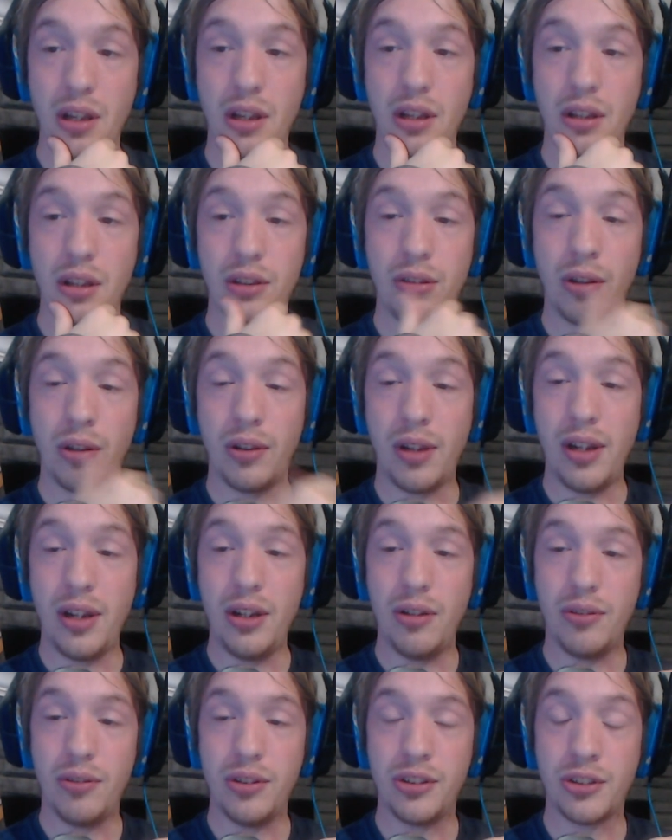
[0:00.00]
The lady
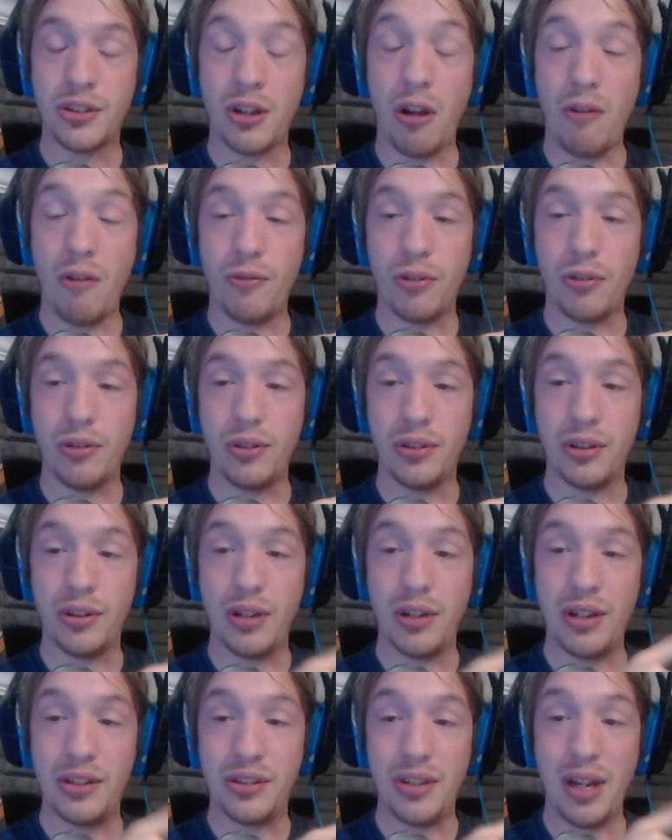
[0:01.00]
on this cover,
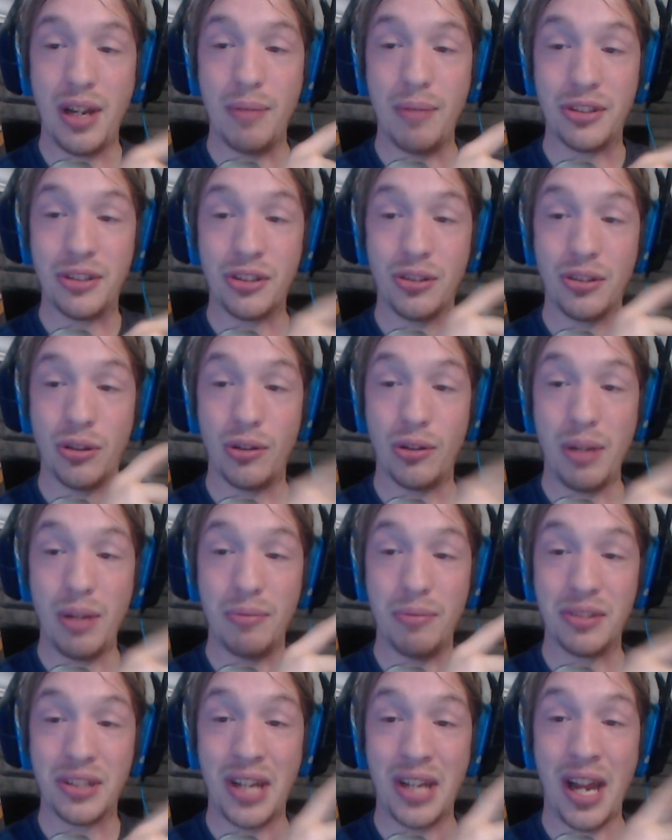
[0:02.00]
her name is
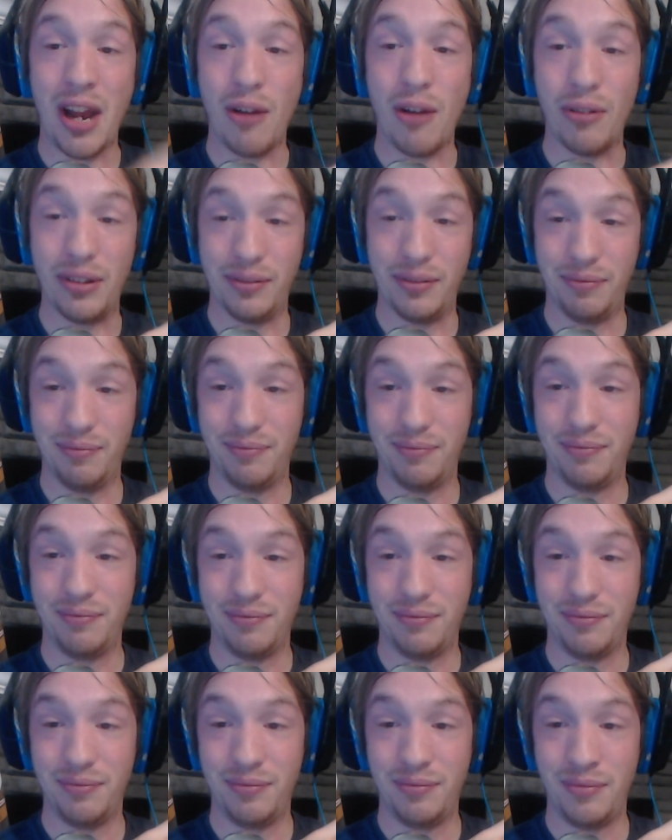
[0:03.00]
Karen.
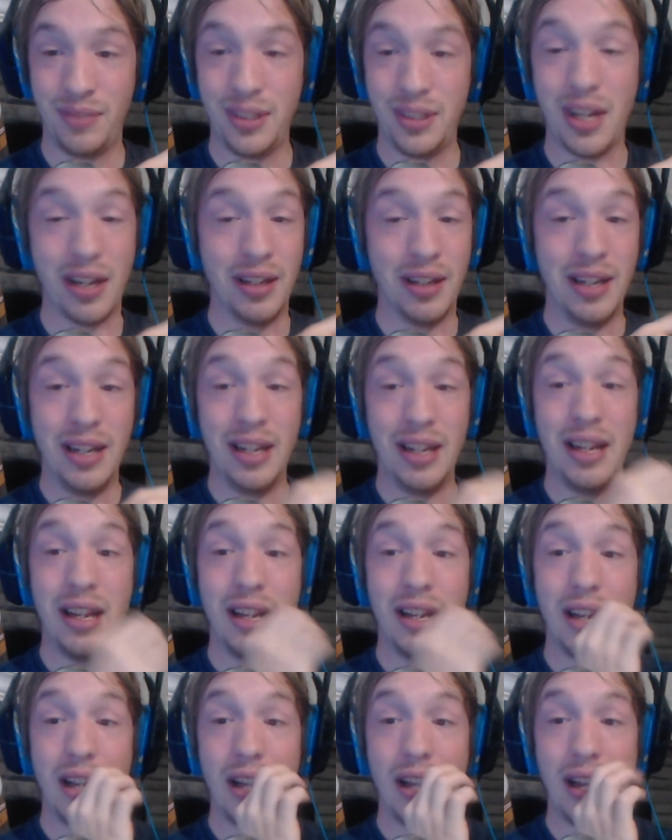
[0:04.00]
Yeah,
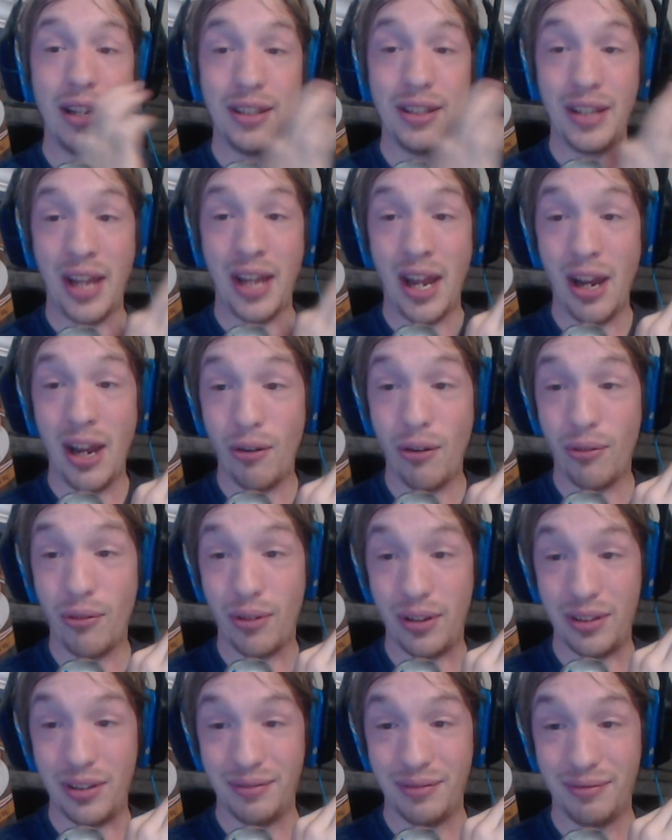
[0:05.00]
a
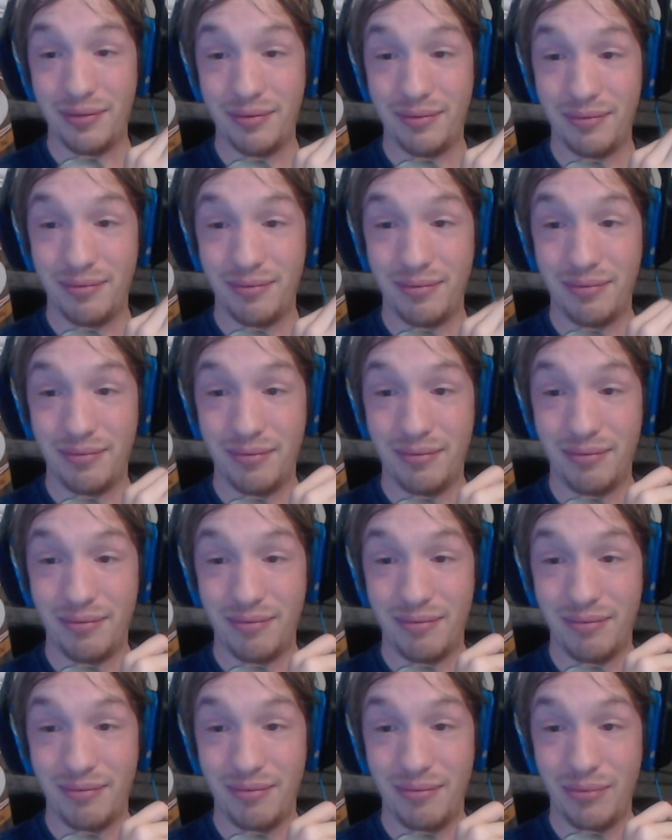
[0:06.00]
Karen
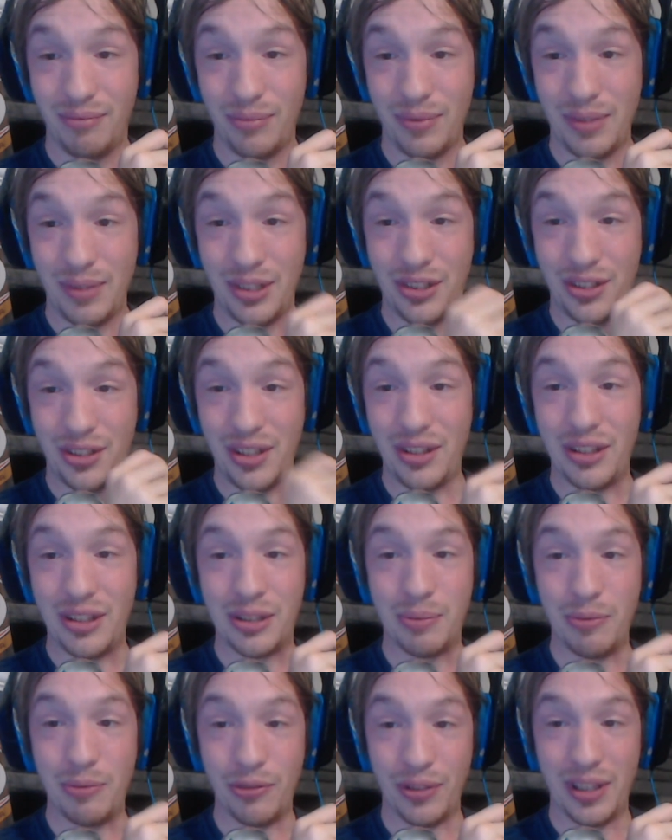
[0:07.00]
is in
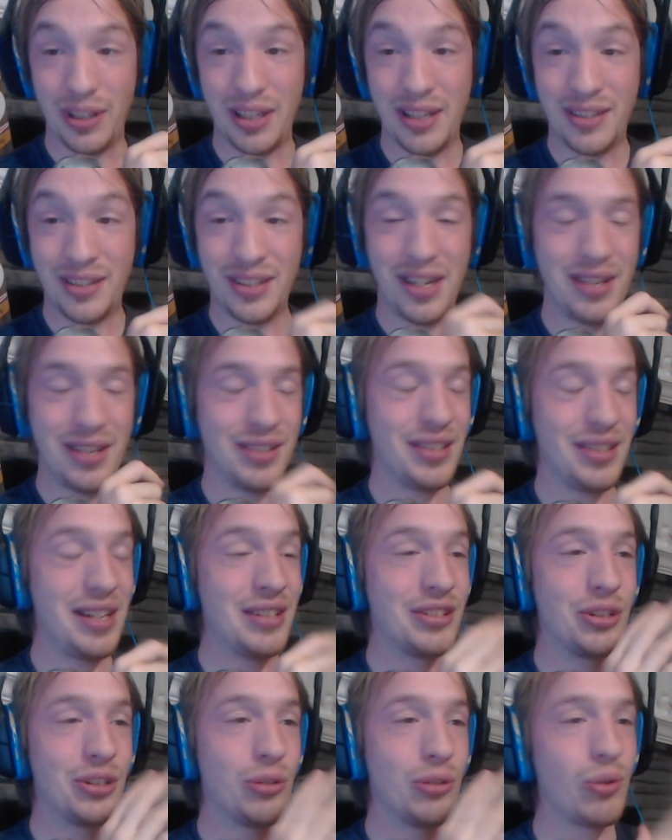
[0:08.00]
this movie.
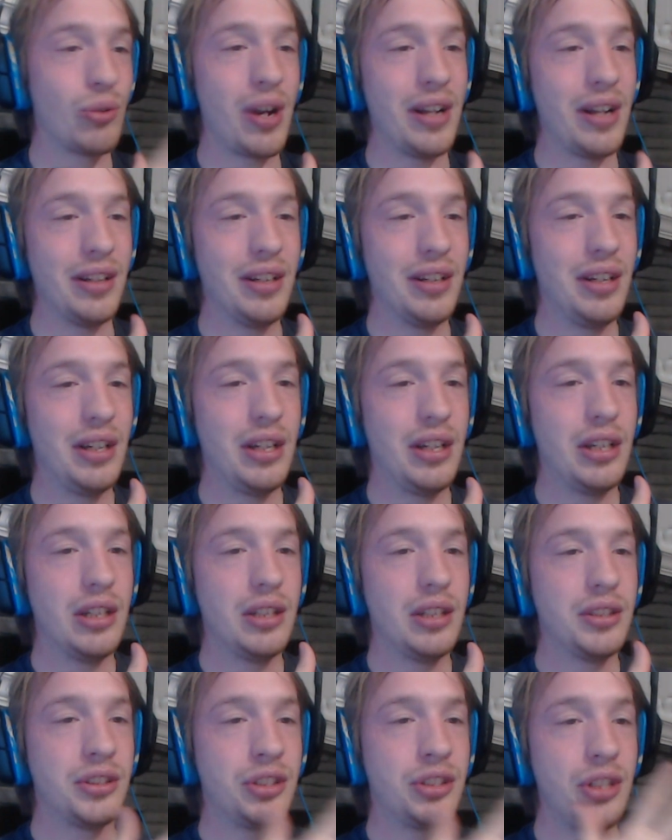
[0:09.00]
It's great.
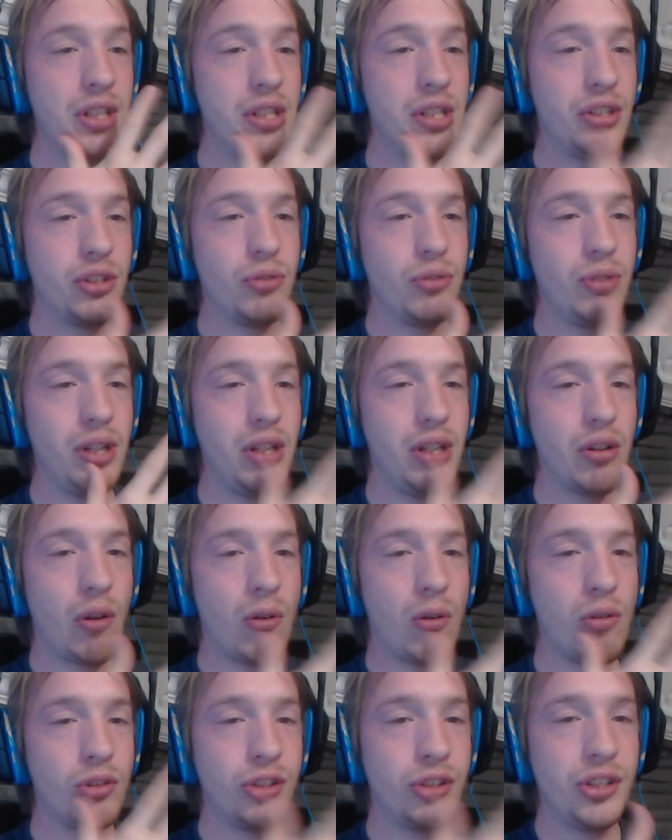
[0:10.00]
She's doing
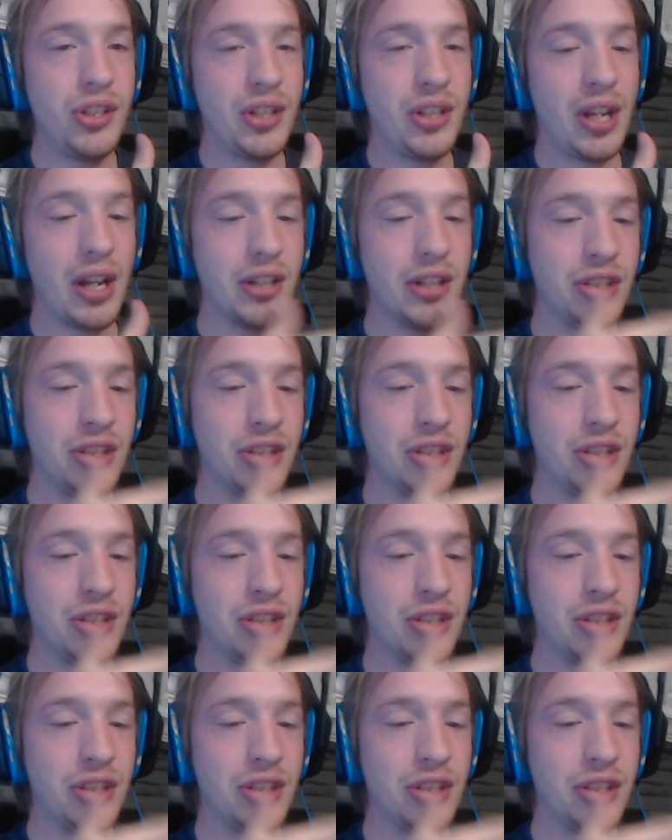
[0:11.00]
all she can.